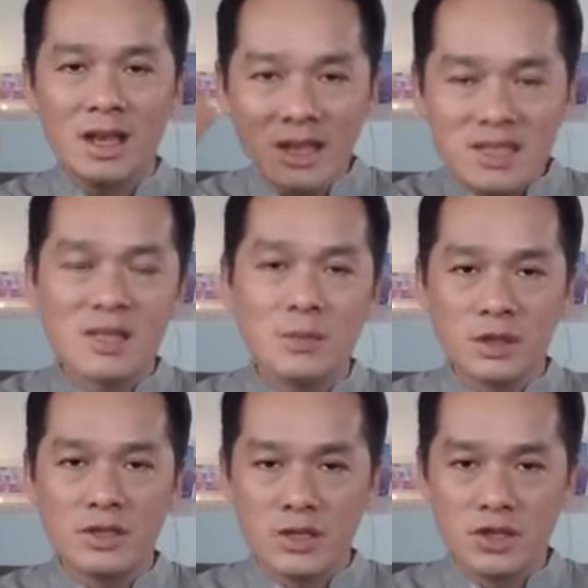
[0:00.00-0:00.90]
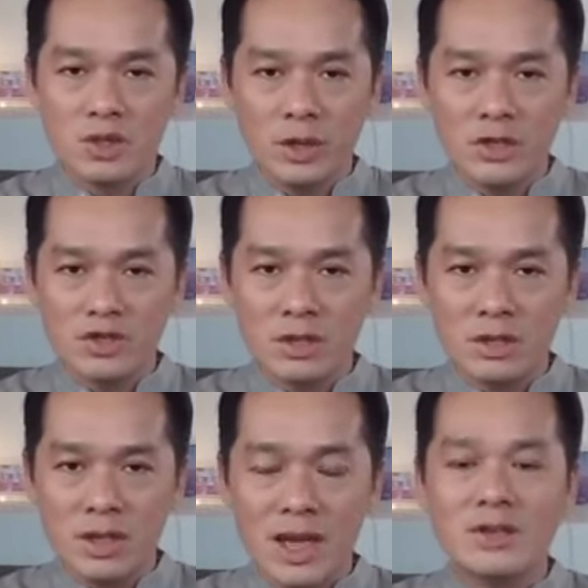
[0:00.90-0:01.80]
in a similar
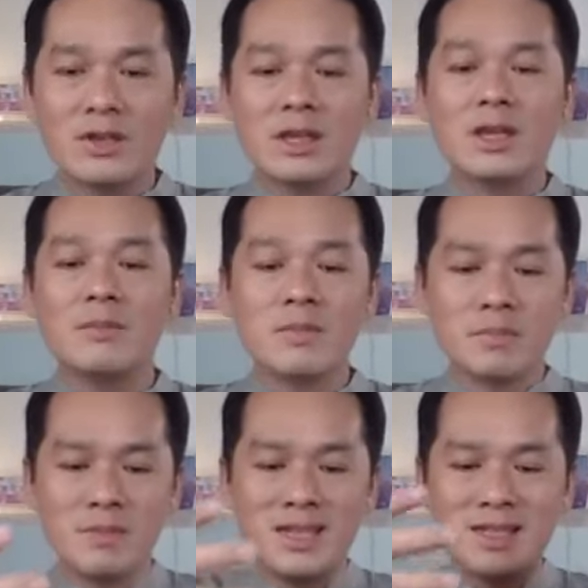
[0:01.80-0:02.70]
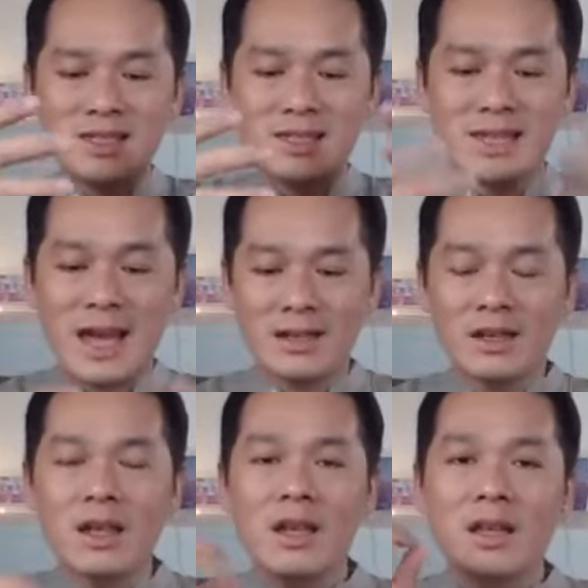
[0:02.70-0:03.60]
situation, and you keep being
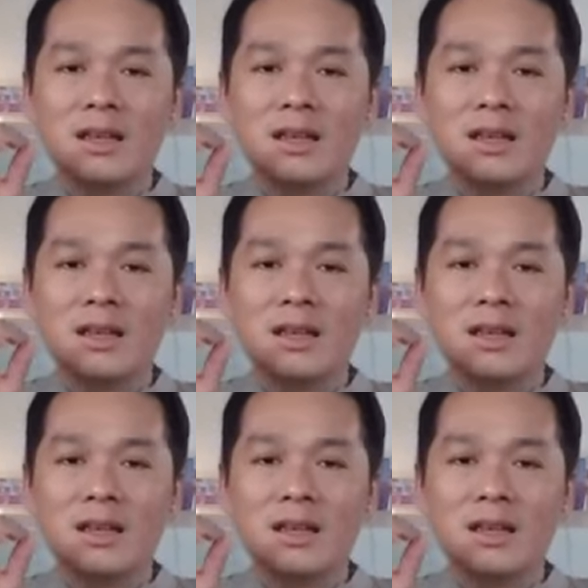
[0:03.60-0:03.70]
stagnant,